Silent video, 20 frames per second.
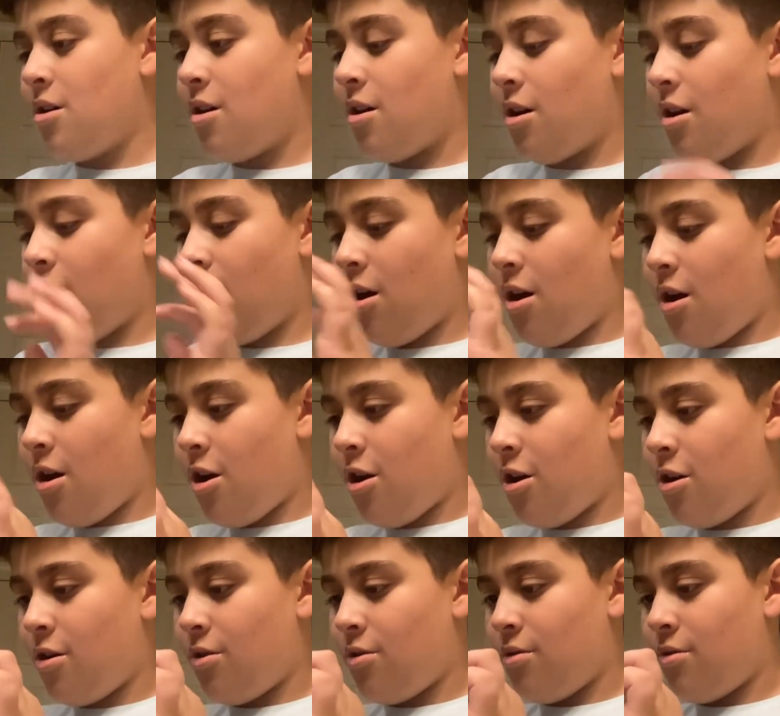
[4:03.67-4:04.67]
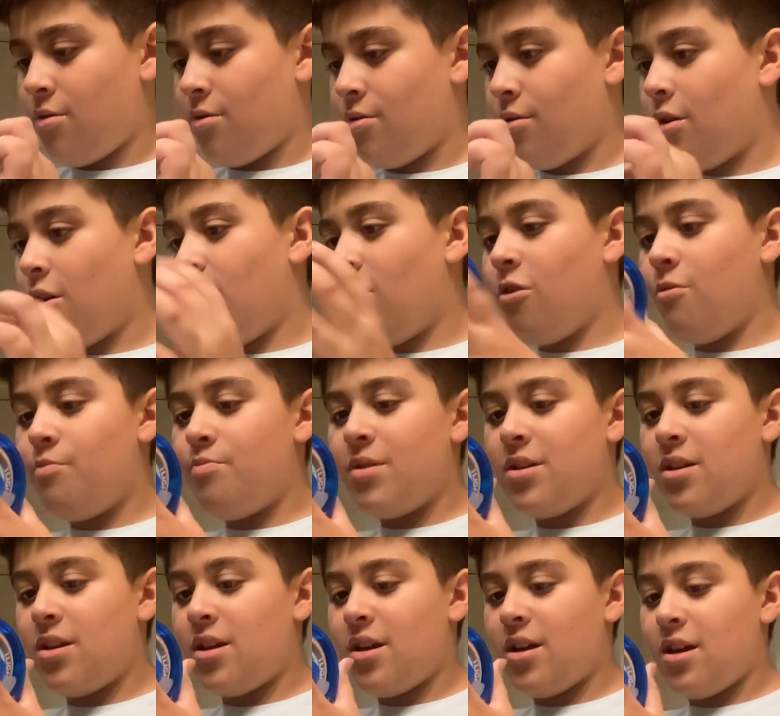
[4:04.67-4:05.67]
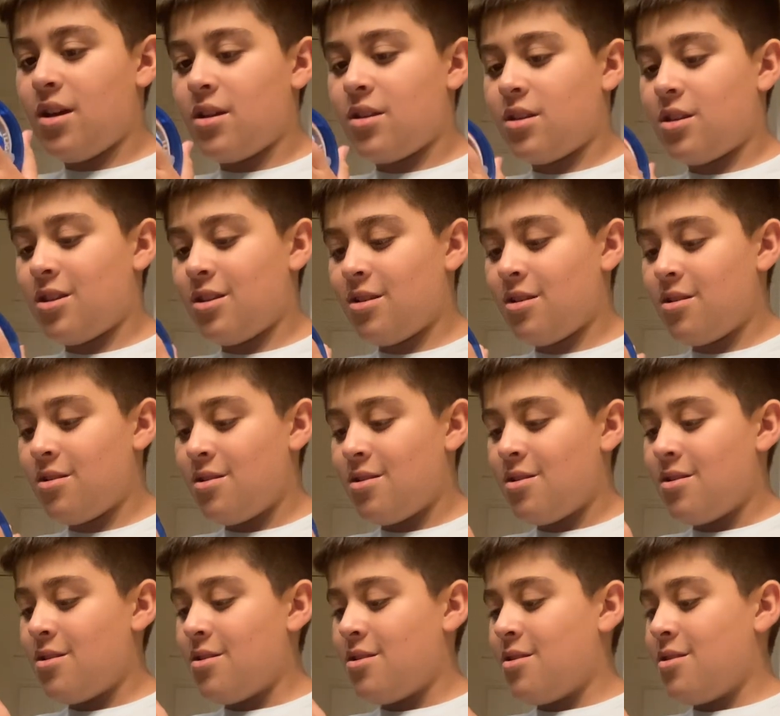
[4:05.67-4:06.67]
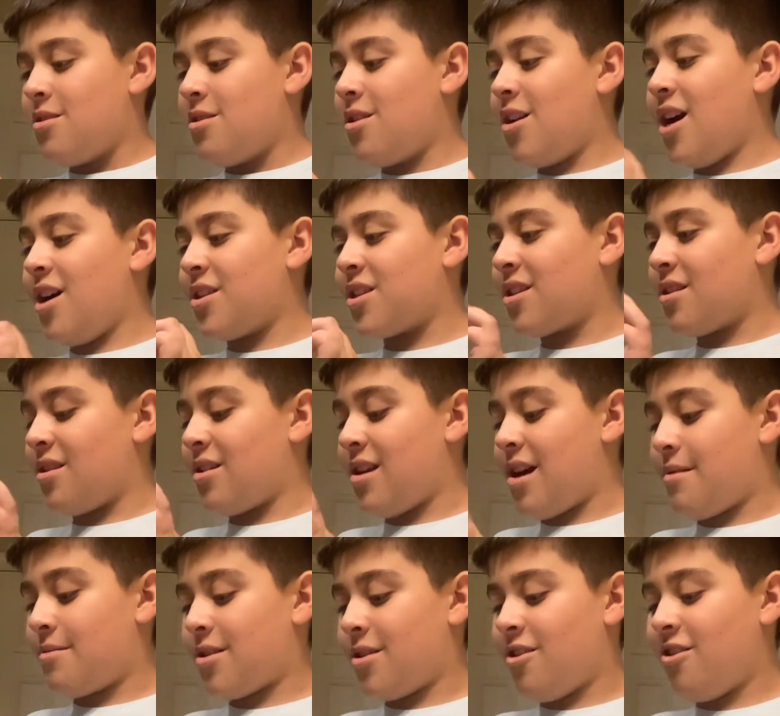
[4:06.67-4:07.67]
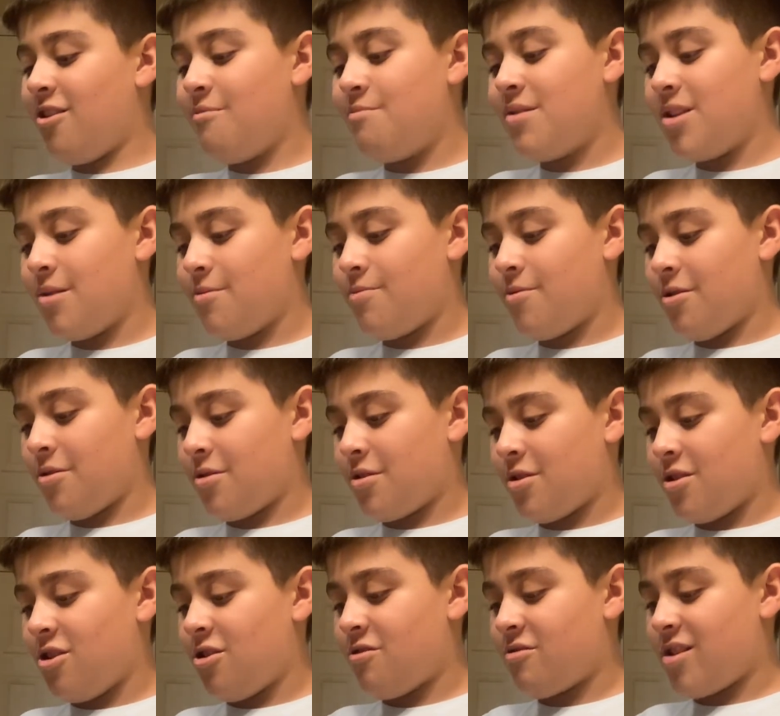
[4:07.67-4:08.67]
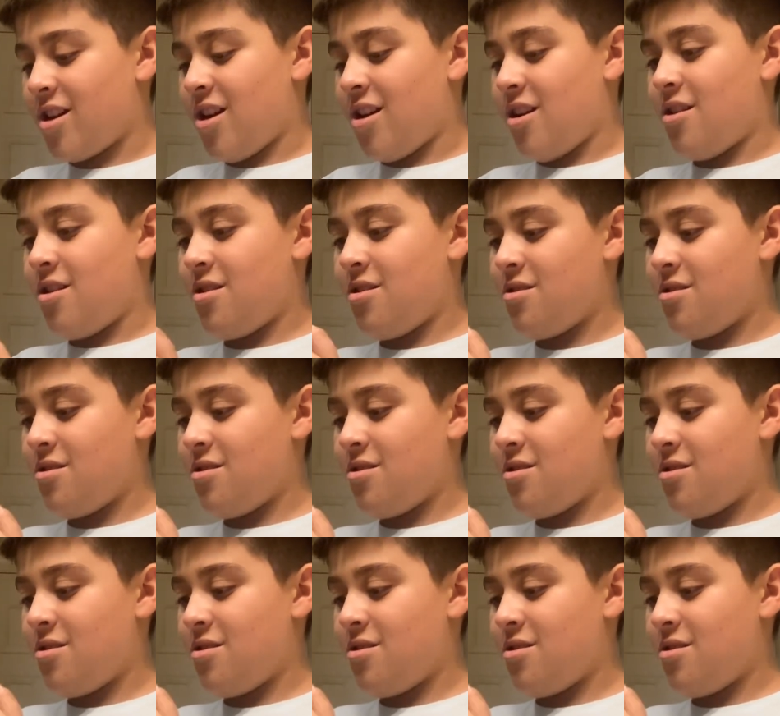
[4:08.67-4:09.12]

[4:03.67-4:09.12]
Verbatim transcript: Oh, open it. Oh, so you have to open it first. Okay.